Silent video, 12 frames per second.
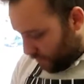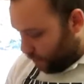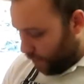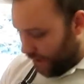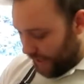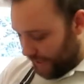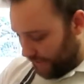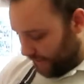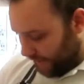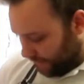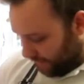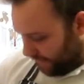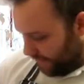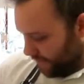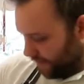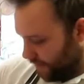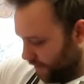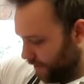one-ended.
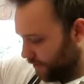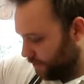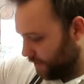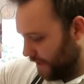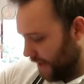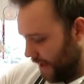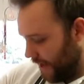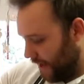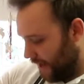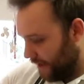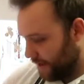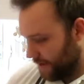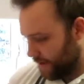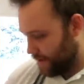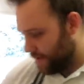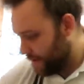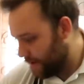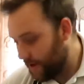Oh yeah.
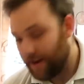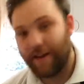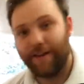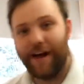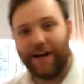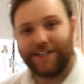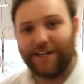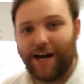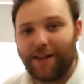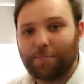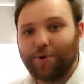That's how the